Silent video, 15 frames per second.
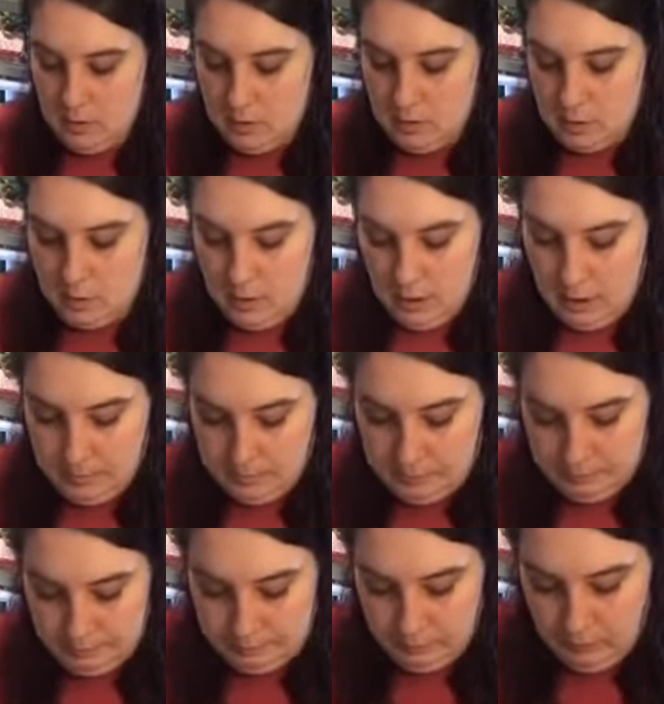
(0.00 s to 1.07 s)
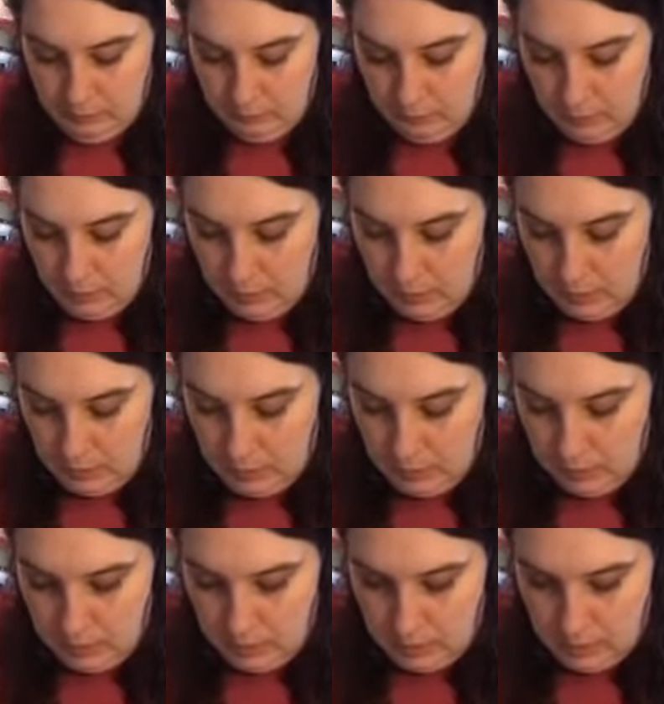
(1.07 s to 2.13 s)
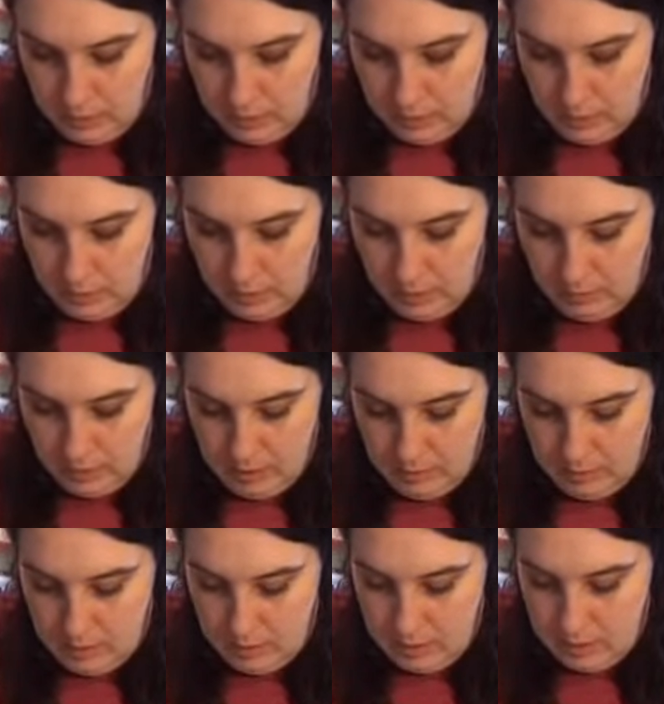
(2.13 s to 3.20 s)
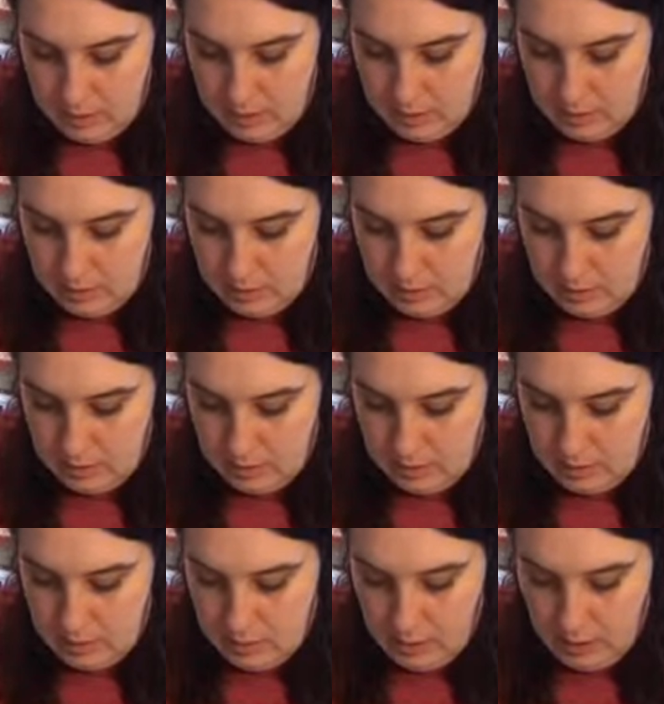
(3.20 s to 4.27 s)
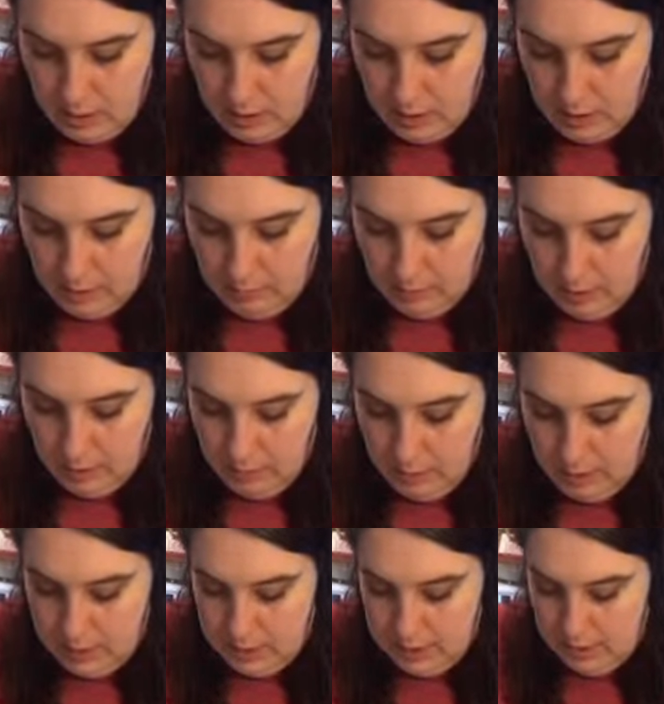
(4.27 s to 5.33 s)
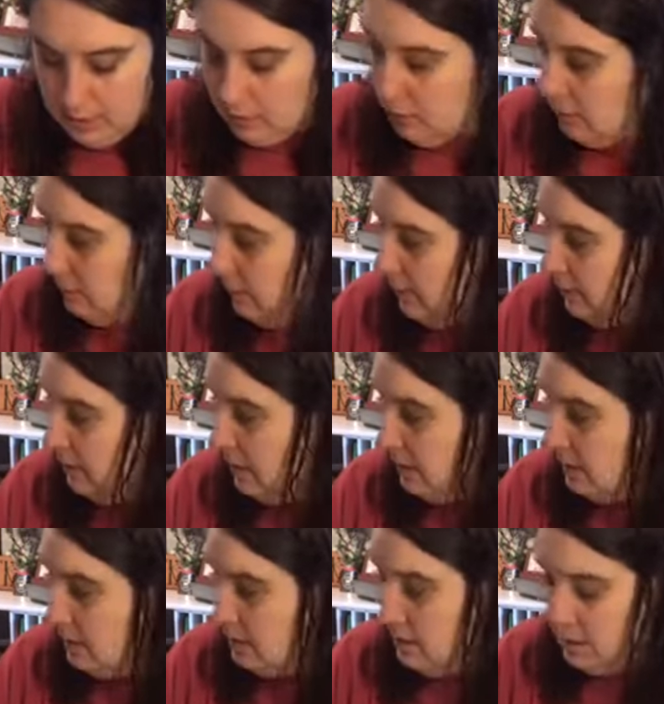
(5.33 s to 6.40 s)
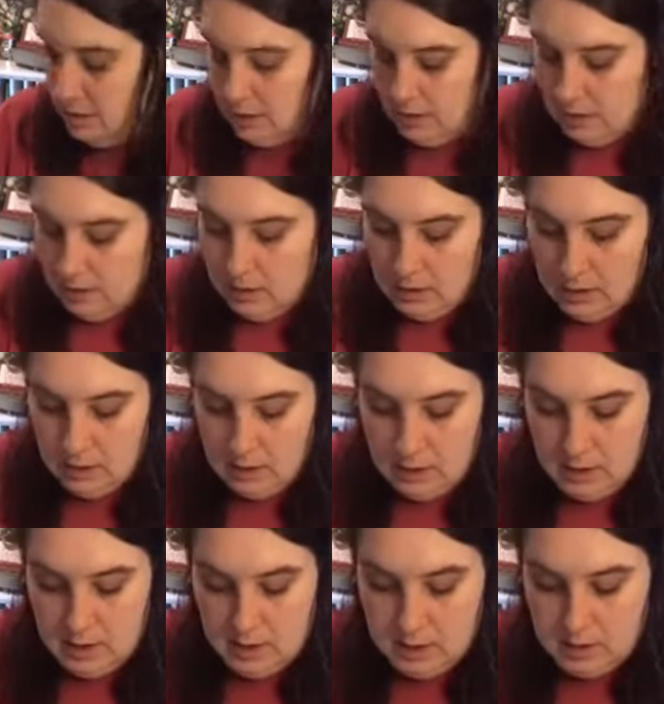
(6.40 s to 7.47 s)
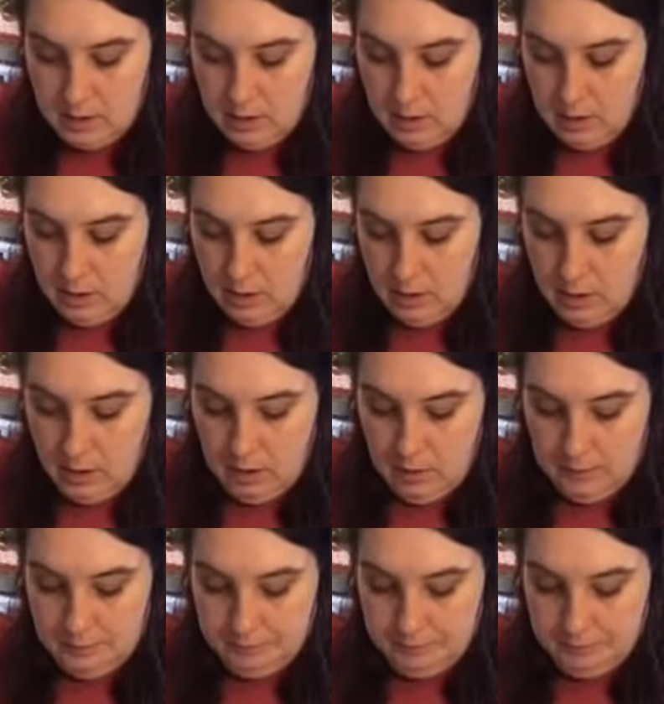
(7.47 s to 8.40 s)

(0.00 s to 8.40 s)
So yeah. Okay, so I'm gonna put this, and I'm gonna put it down a little bit because these are the